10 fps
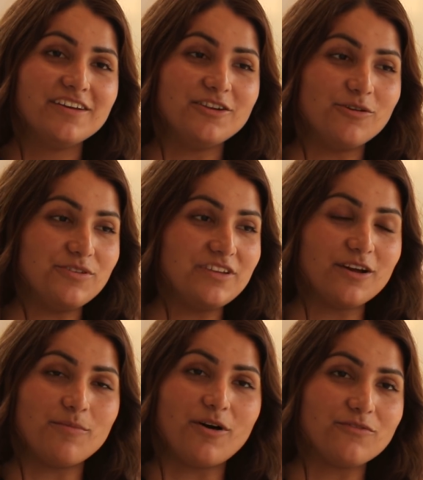You know, we take
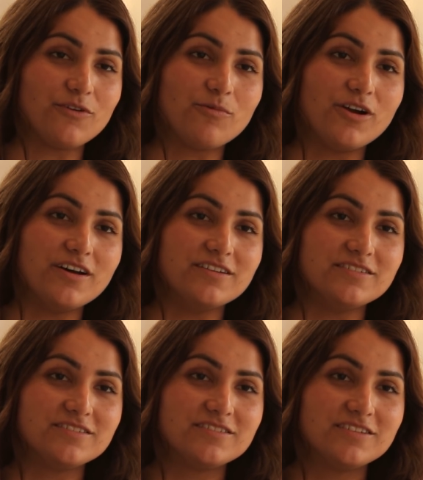them out for
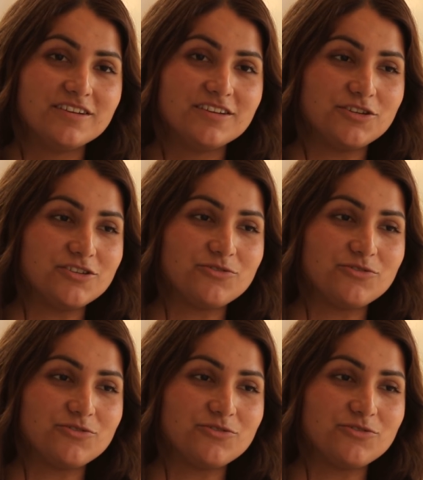runs just